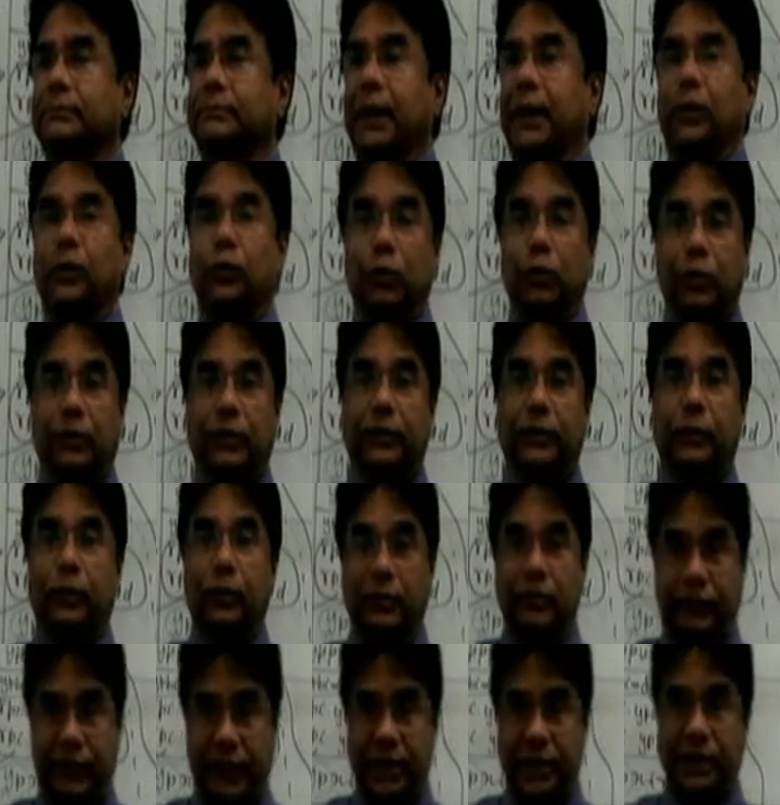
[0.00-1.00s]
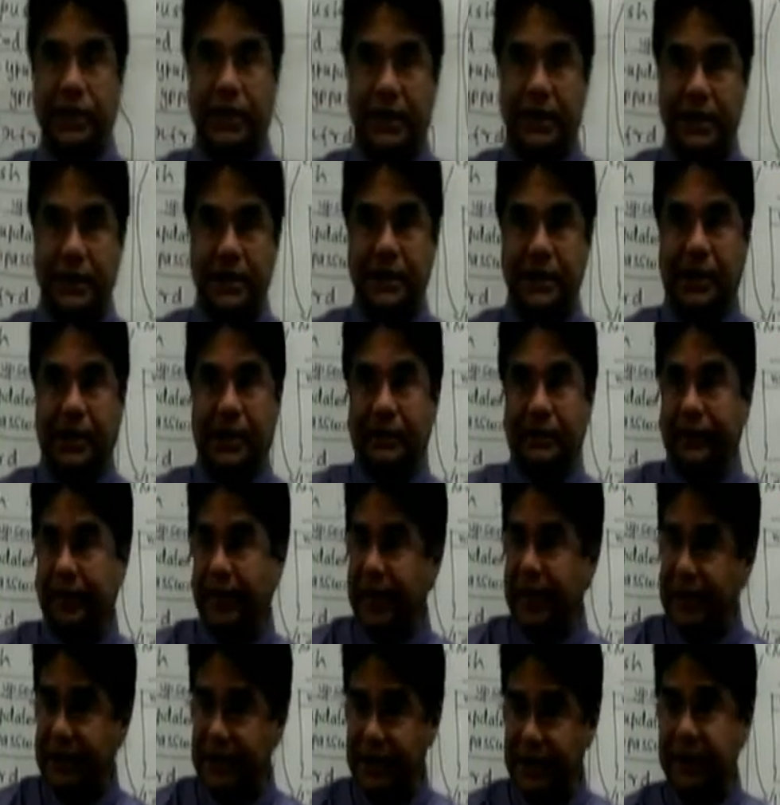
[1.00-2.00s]
But good feature is
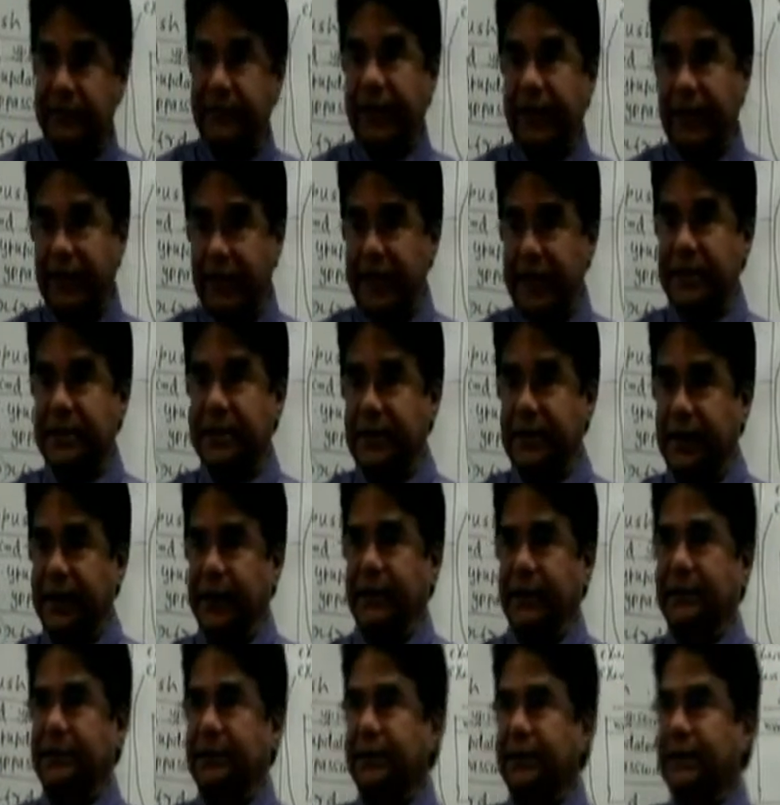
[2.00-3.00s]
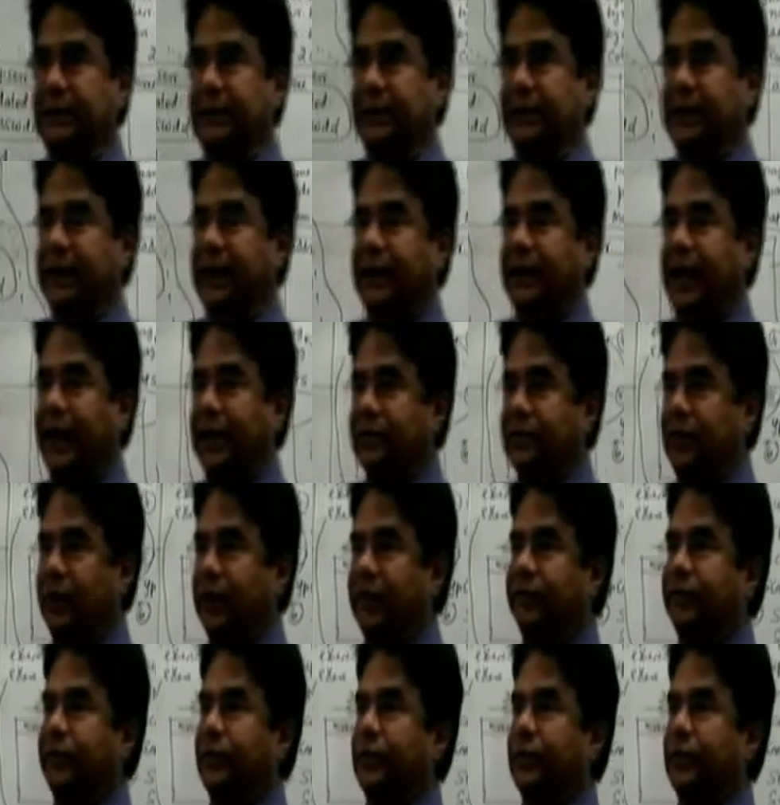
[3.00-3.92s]
configuration is very easy. It takes only